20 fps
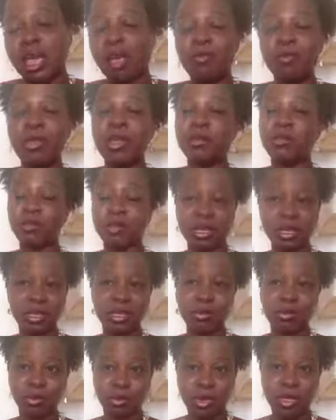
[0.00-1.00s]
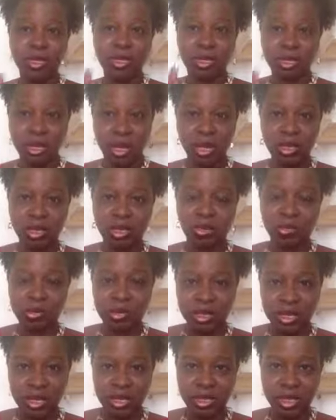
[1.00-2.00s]
I've been really wanting to talk to you for
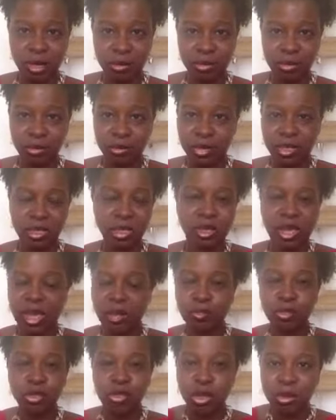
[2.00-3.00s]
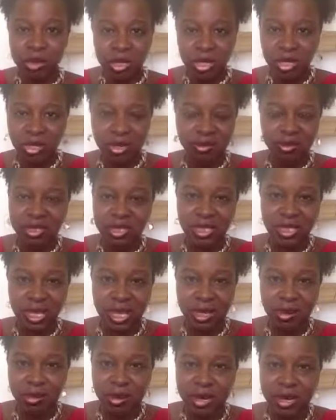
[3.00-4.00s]
the last couple of weeks. So I have so much stuff to
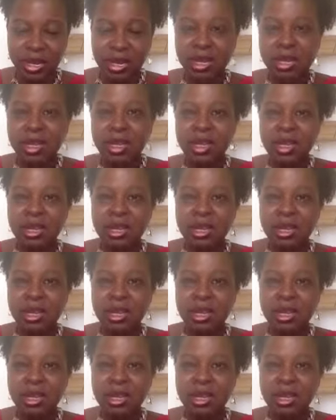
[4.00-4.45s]
say, right?